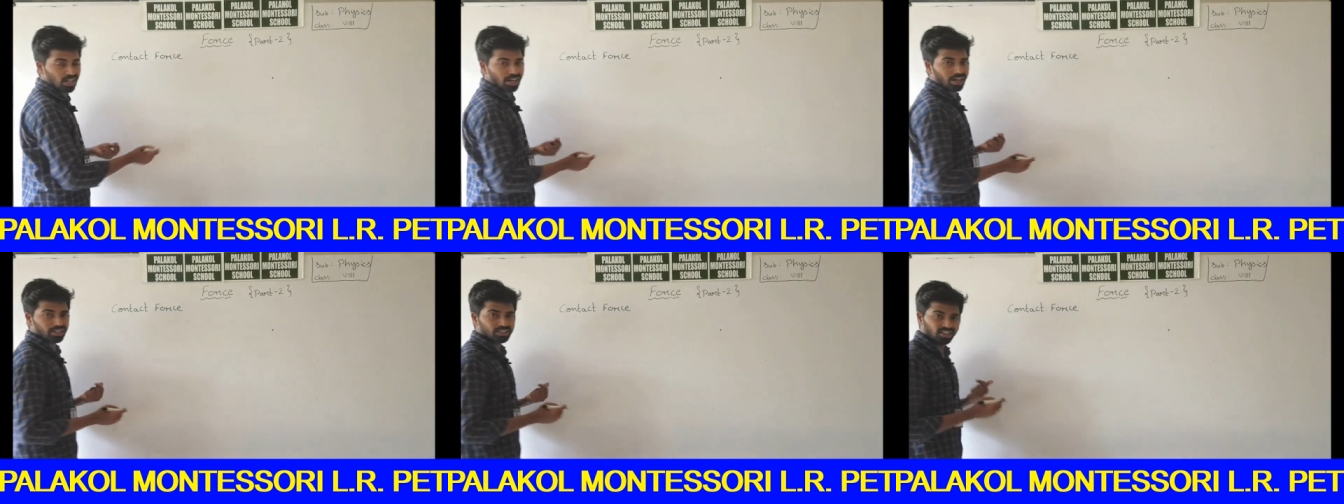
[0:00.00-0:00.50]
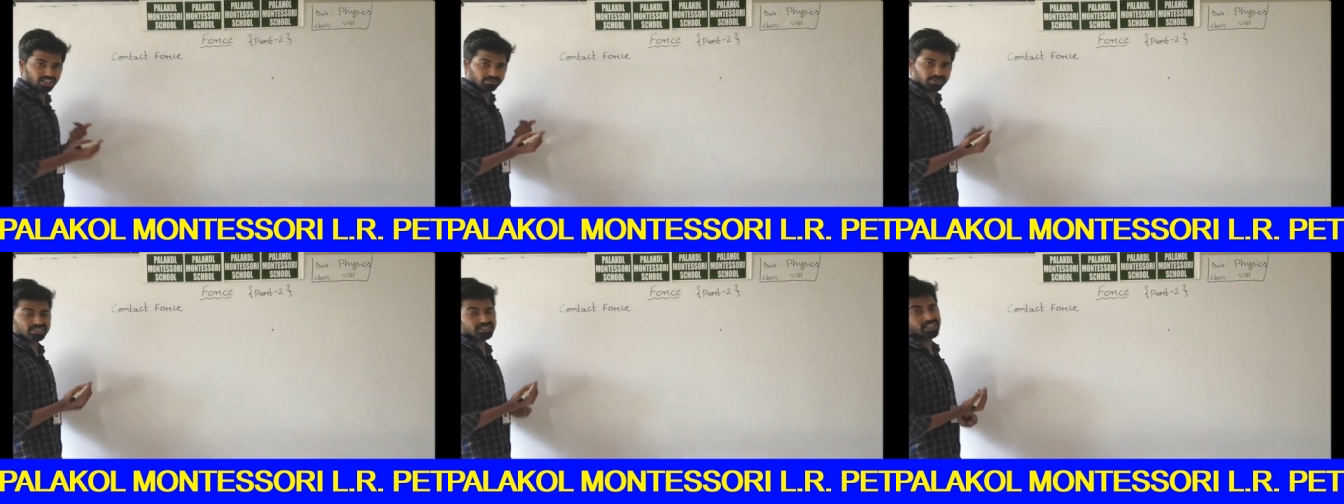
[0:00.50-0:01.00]
are called
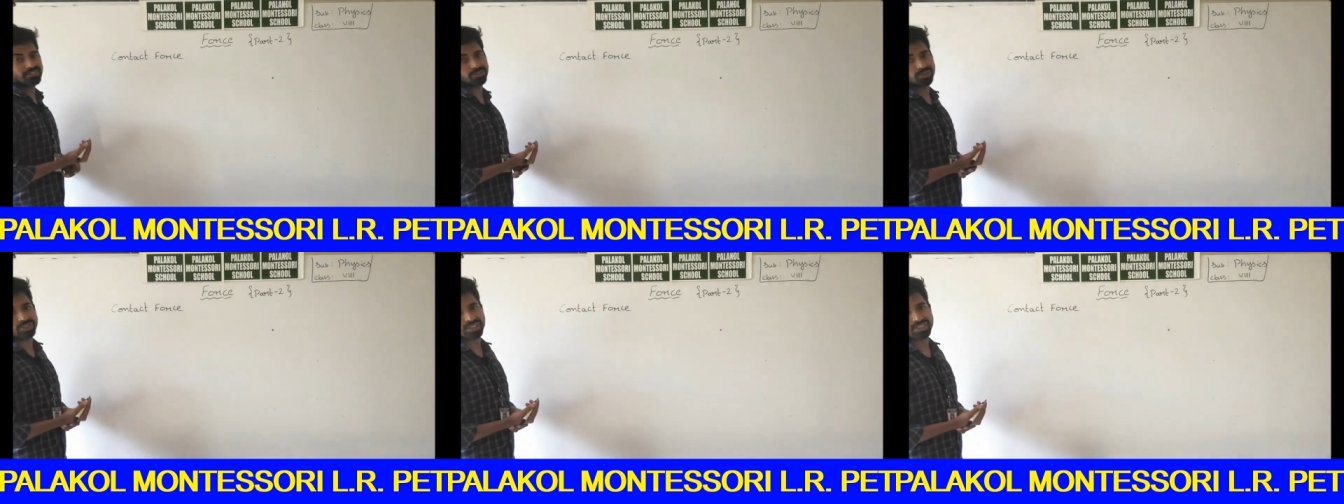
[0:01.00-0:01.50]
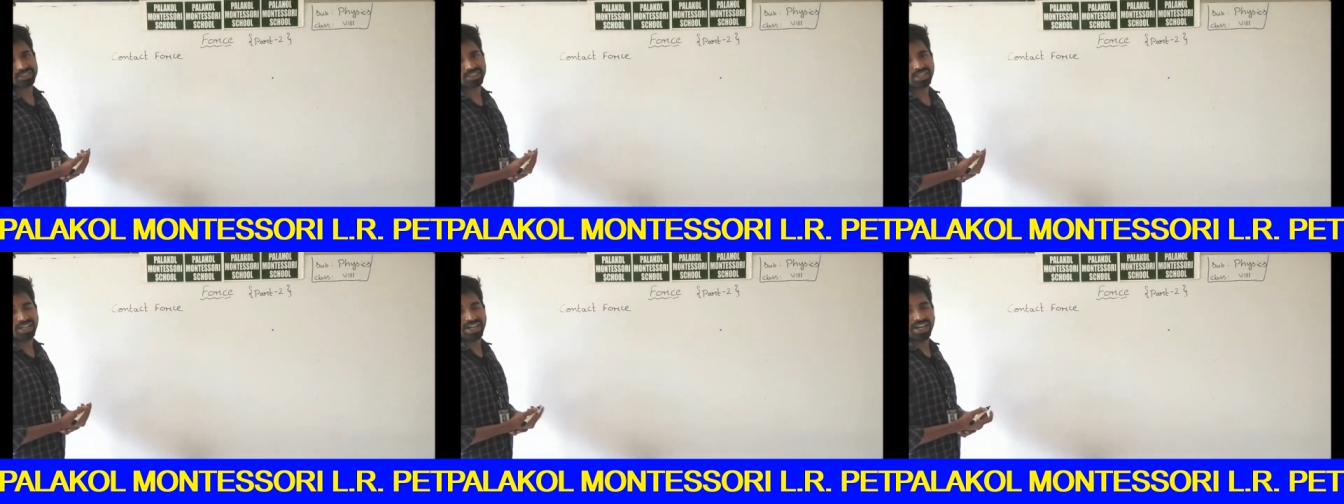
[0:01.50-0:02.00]
muscular forces.
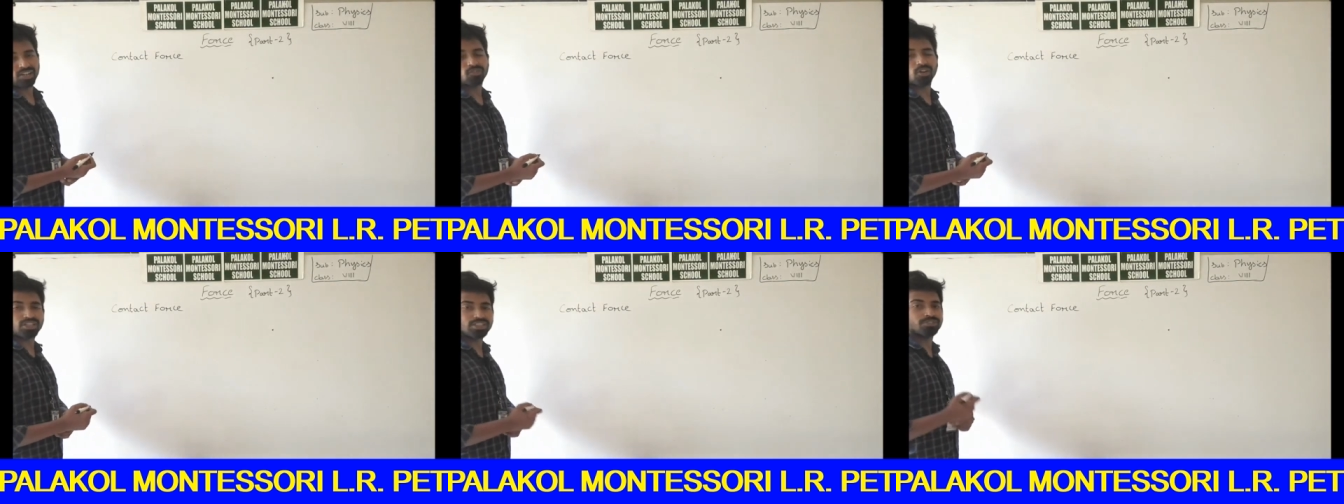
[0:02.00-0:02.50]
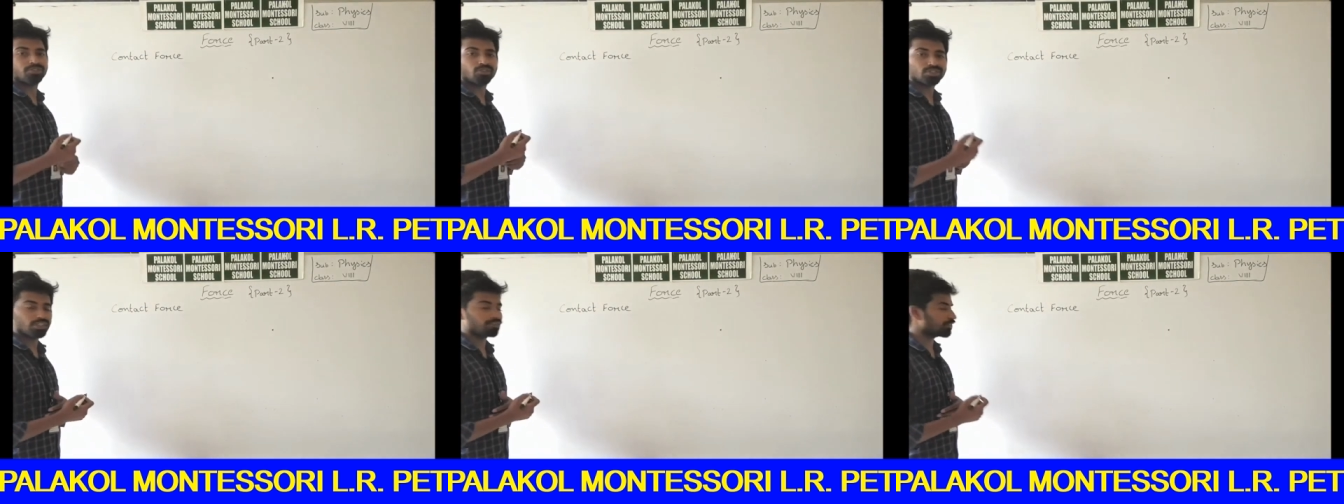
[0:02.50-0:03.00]
And what is
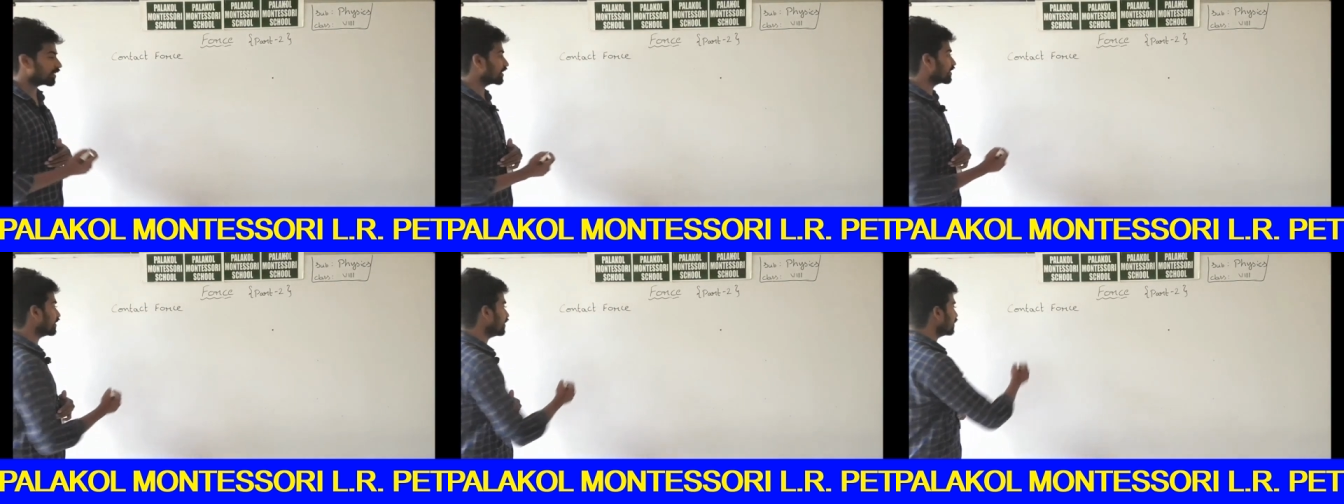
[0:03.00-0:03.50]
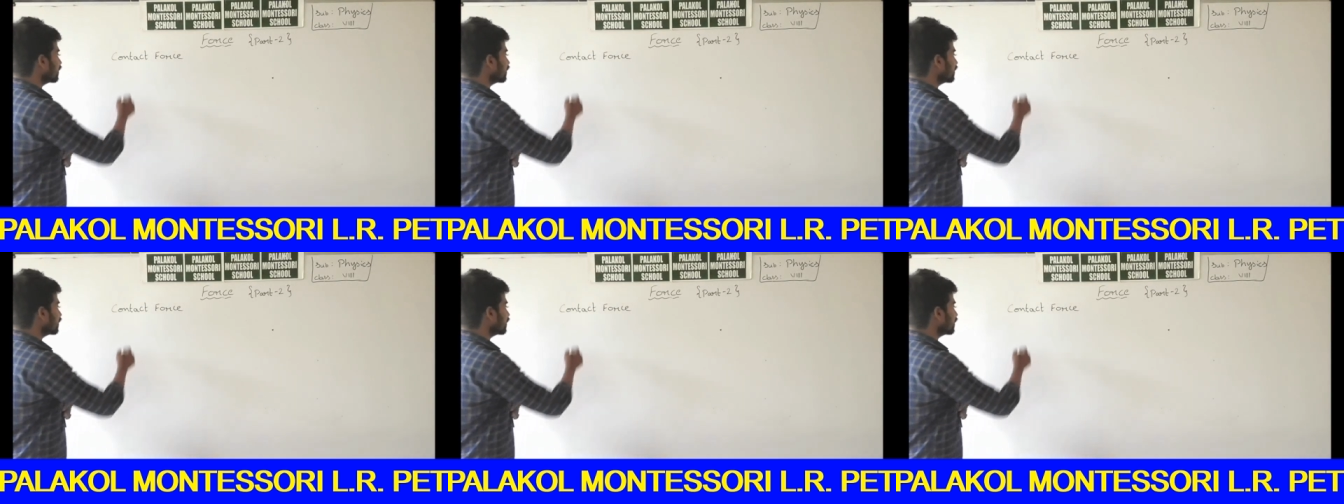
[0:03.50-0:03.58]
force of friction?